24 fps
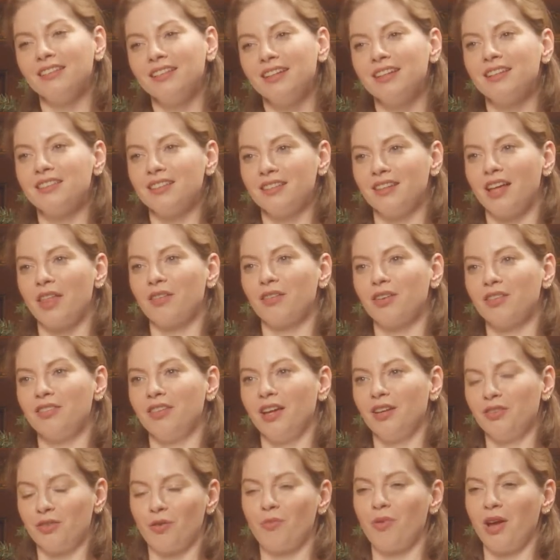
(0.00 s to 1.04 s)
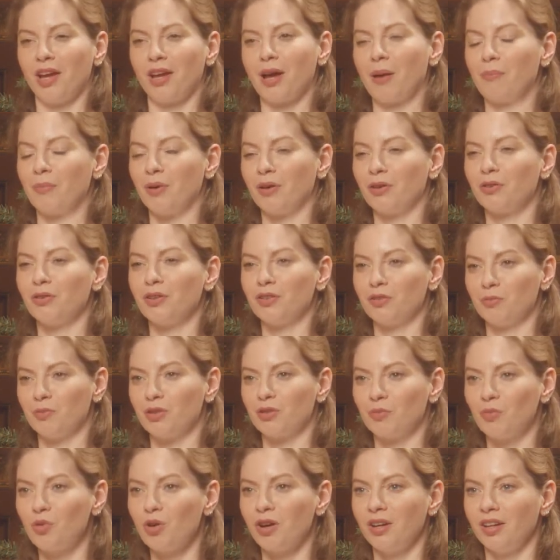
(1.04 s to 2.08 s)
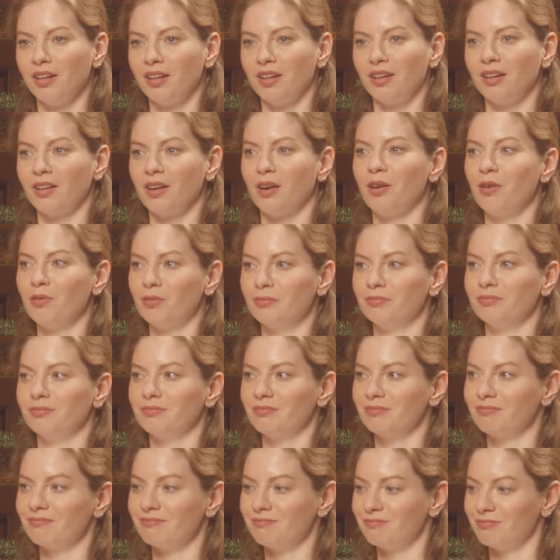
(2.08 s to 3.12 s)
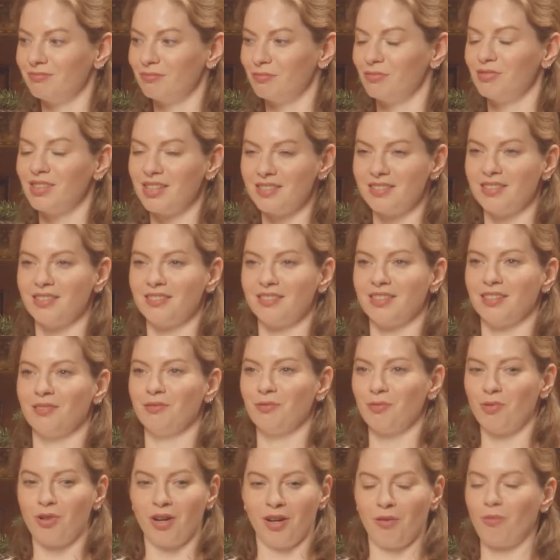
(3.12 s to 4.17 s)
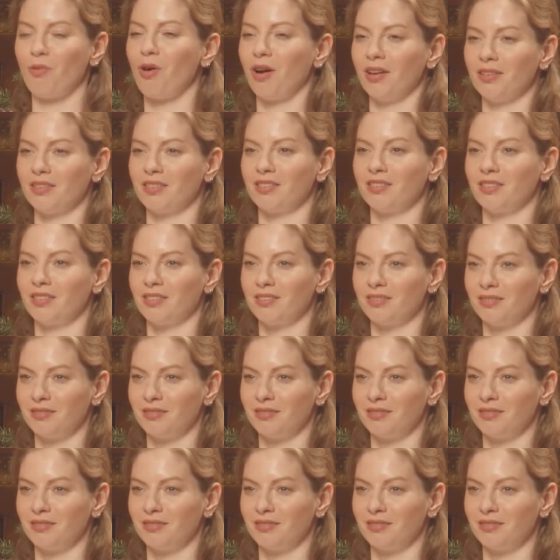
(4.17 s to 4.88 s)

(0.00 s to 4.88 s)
and it's another thing to wake up on Christmas morning and go, this isn't what it was,